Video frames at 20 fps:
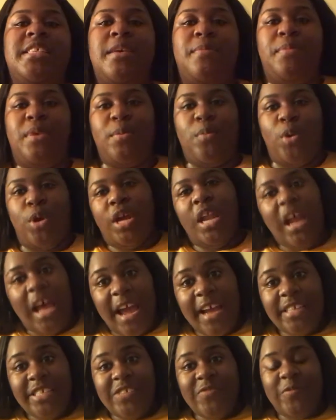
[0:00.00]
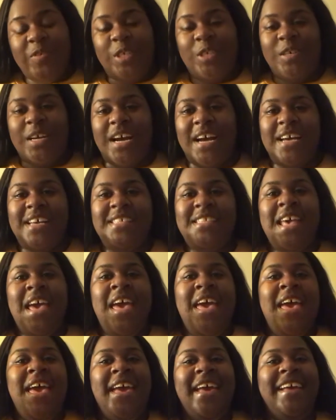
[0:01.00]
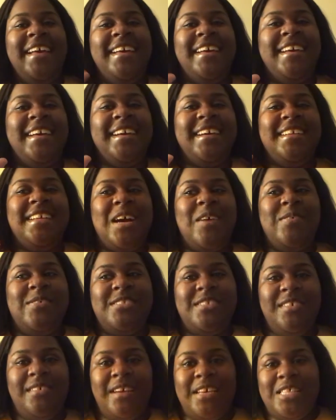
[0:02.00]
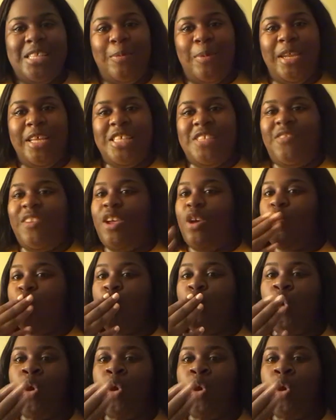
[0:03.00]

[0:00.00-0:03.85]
and be more interactive with you guys. And I will see you guys in my next video.